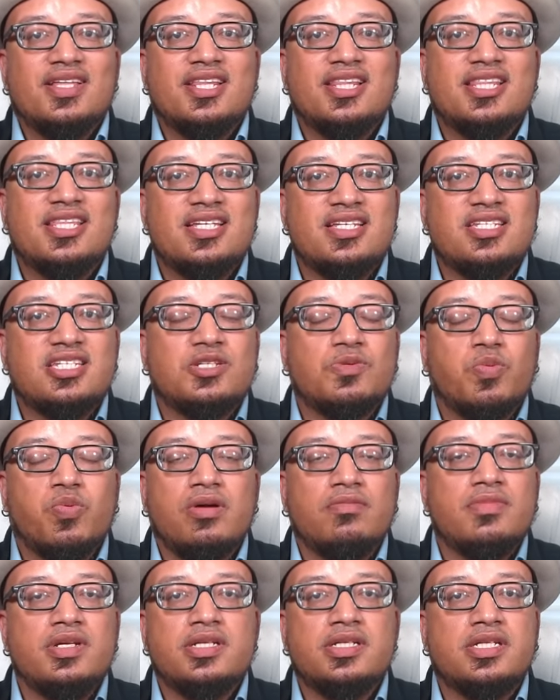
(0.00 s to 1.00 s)
this
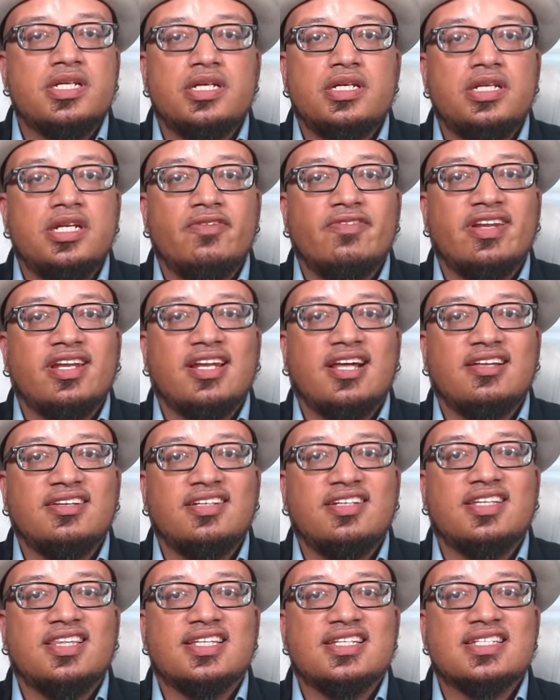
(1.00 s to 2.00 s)
woman didn't even
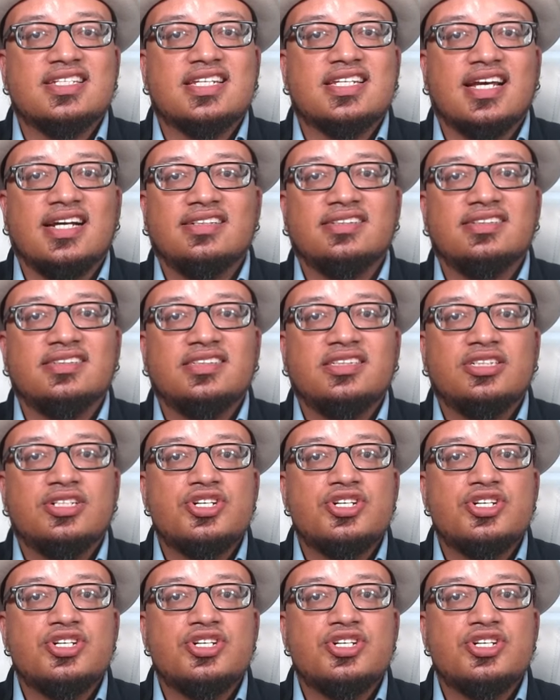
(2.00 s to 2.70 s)
like this guy.